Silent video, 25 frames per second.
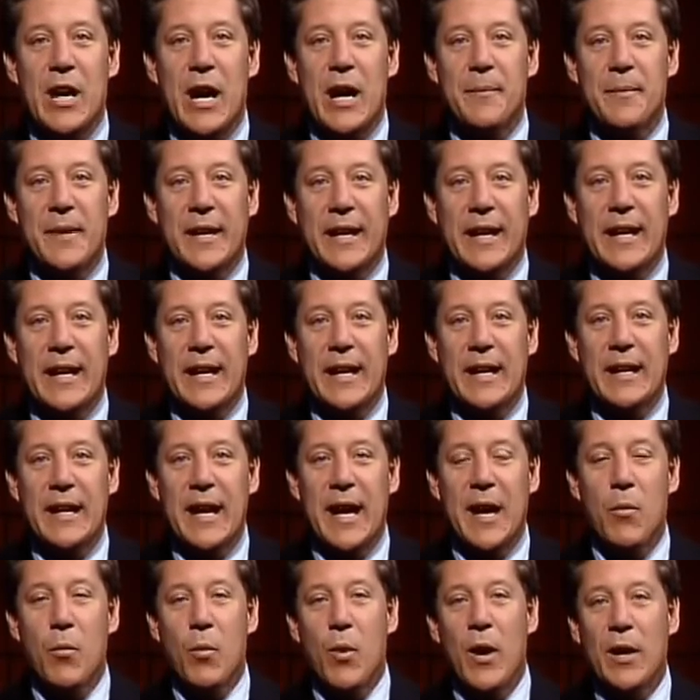John McKeon,
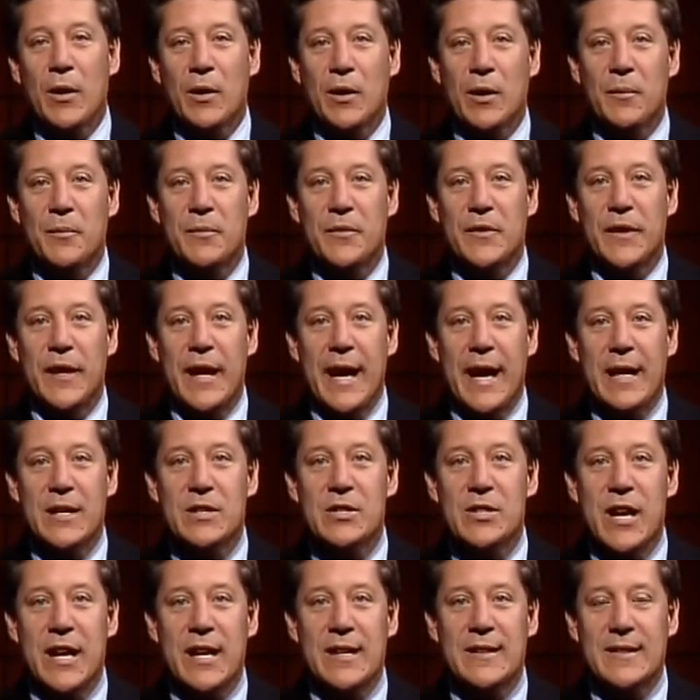and welcome to
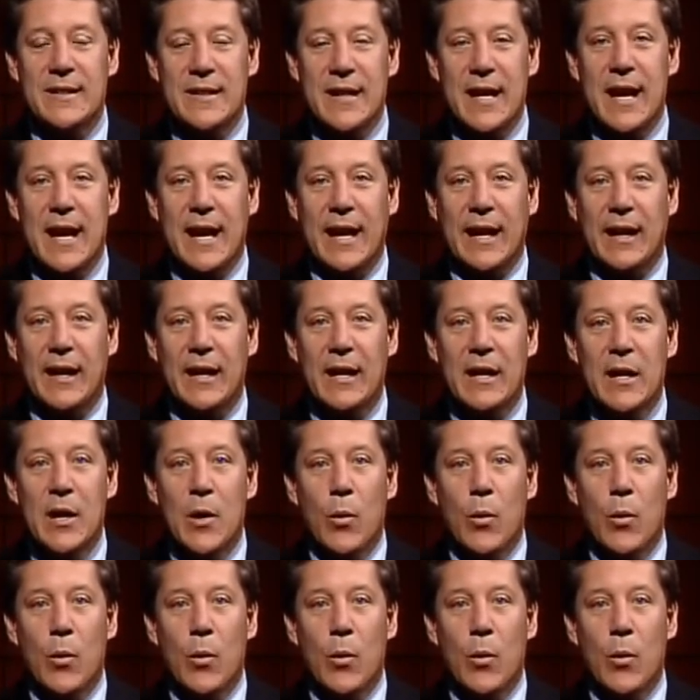NJ Today.